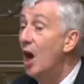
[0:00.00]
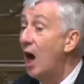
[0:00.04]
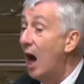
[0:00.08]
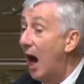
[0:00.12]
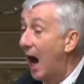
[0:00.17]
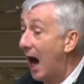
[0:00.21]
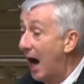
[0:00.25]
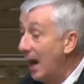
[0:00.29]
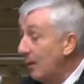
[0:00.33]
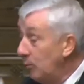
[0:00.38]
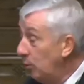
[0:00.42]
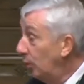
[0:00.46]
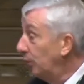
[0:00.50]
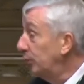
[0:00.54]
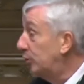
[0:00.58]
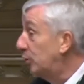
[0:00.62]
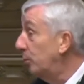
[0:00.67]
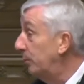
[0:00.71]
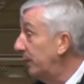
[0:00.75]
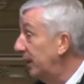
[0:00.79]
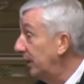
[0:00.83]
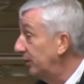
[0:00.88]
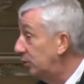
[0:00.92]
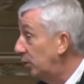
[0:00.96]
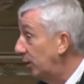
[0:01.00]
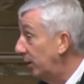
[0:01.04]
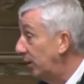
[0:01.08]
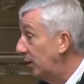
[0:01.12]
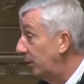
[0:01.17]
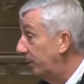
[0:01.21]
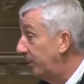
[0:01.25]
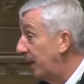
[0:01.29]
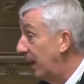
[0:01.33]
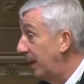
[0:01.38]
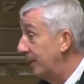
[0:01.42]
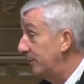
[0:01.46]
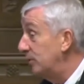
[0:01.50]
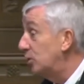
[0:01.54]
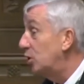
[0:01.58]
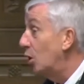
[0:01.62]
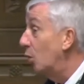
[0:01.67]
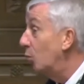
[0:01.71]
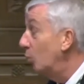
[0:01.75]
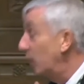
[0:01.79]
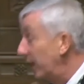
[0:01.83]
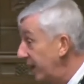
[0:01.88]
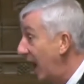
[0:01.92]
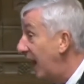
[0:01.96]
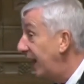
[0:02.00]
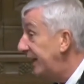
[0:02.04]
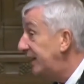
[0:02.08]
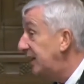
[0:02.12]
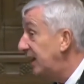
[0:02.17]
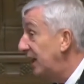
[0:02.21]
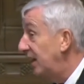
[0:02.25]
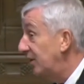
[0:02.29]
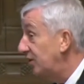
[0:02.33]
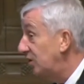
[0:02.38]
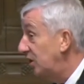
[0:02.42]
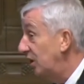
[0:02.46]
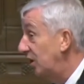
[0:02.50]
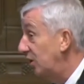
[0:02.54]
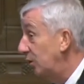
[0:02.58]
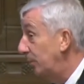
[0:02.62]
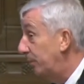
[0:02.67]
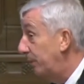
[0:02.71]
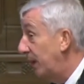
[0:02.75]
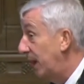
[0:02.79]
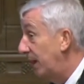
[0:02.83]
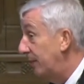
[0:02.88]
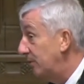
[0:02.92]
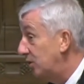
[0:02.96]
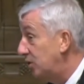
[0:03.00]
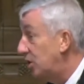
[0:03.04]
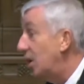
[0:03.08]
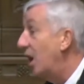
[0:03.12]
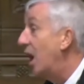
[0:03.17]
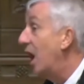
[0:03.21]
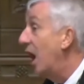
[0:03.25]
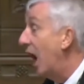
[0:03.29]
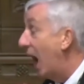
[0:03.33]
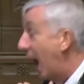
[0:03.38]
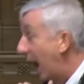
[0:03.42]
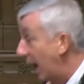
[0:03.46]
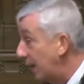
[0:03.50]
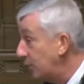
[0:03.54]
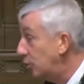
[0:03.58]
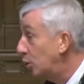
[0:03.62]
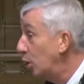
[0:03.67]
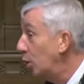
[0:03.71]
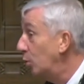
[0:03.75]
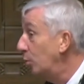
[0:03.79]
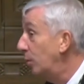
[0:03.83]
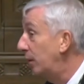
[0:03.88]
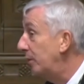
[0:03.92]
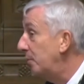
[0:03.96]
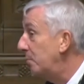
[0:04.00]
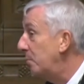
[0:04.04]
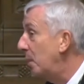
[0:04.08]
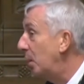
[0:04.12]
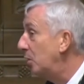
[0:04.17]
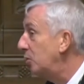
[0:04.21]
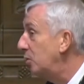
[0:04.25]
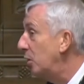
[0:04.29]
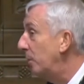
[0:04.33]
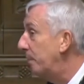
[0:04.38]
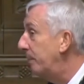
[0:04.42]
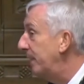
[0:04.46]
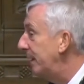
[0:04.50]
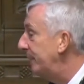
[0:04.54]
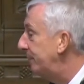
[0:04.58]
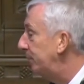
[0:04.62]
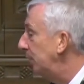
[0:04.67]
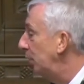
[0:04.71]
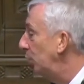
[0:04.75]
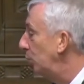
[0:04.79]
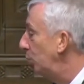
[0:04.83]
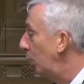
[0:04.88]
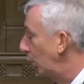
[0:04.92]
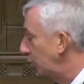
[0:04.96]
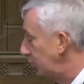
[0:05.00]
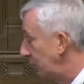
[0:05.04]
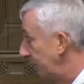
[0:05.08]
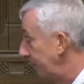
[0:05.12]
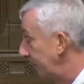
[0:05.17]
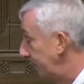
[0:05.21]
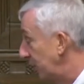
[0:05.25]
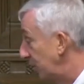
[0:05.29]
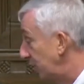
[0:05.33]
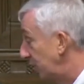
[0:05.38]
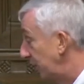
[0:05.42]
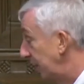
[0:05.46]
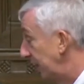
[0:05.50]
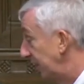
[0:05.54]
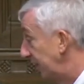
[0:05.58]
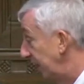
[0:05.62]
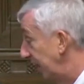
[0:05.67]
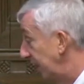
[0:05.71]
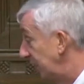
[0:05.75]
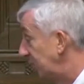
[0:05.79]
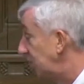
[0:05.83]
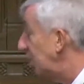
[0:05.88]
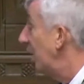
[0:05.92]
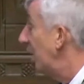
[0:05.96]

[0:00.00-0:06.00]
I want to be able to hear the Prime Minister. When I can't hear the Prime Minister, I do worry about the people who are watching proceedings.